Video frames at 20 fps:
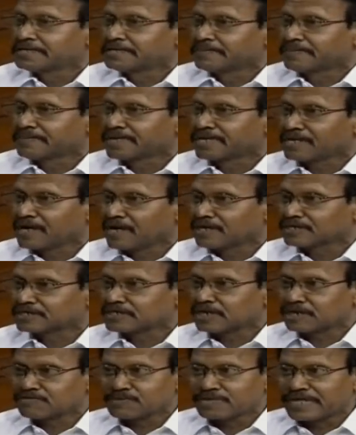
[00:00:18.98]
Because
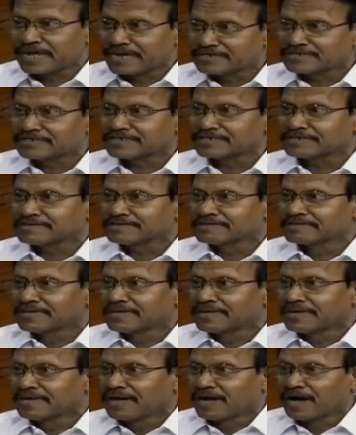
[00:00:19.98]
of that,
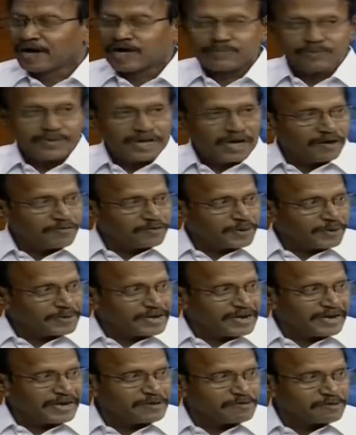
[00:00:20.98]
on behalf of
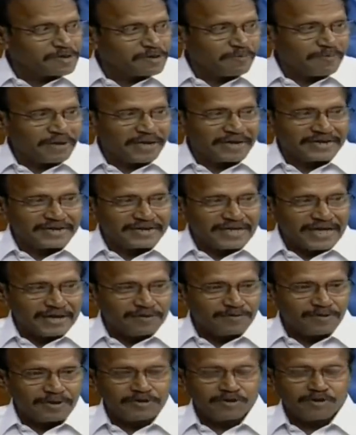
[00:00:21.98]
ADMK party, I
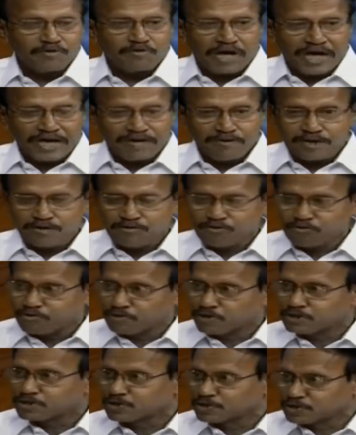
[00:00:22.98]
want to
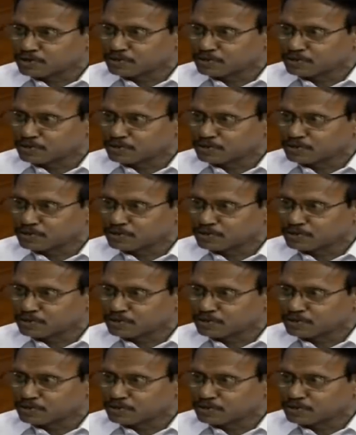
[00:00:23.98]
force to